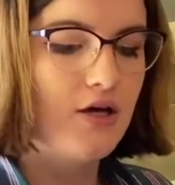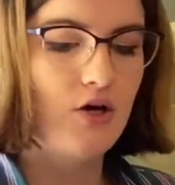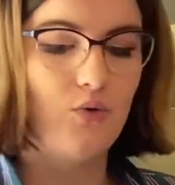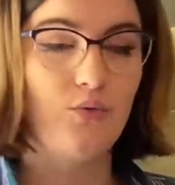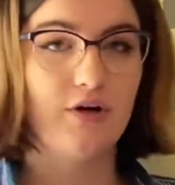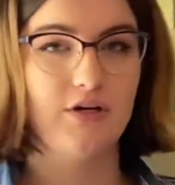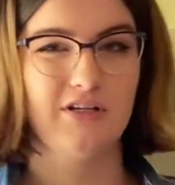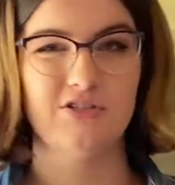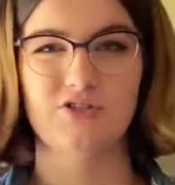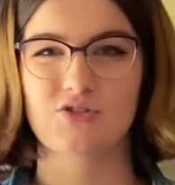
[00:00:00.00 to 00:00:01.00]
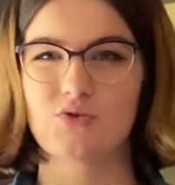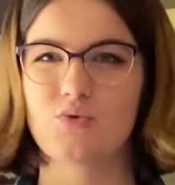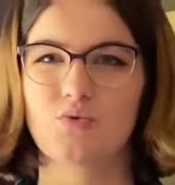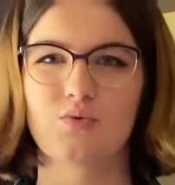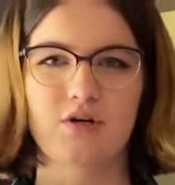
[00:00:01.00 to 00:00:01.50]
We're gonna
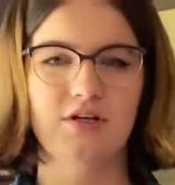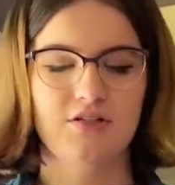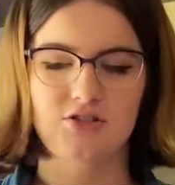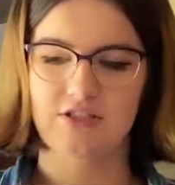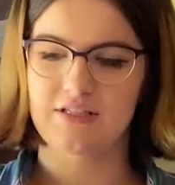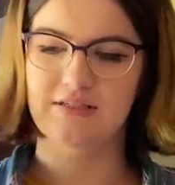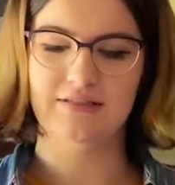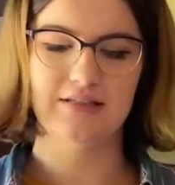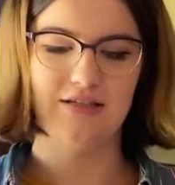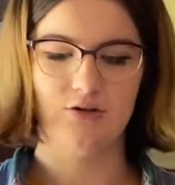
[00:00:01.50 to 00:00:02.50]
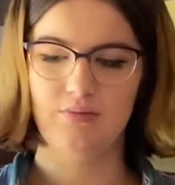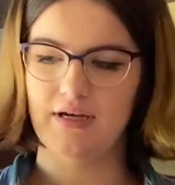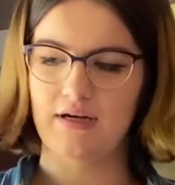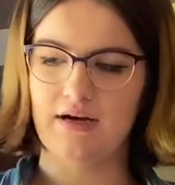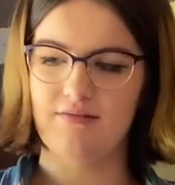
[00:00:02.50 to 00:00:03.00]
squirt just a little
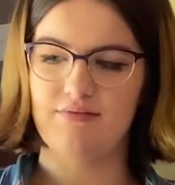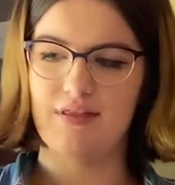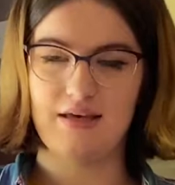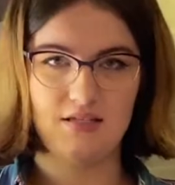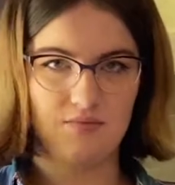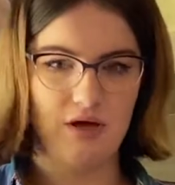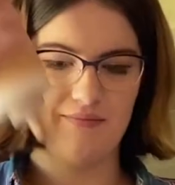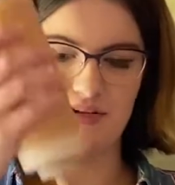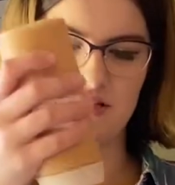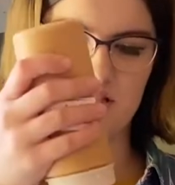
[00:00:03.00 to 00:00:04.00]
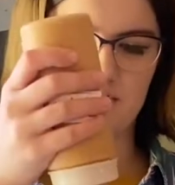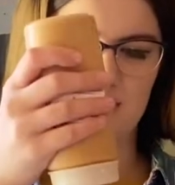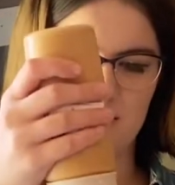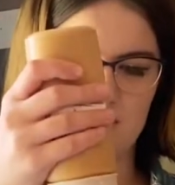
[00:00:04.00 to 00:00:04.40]
bit of this pumpkin spice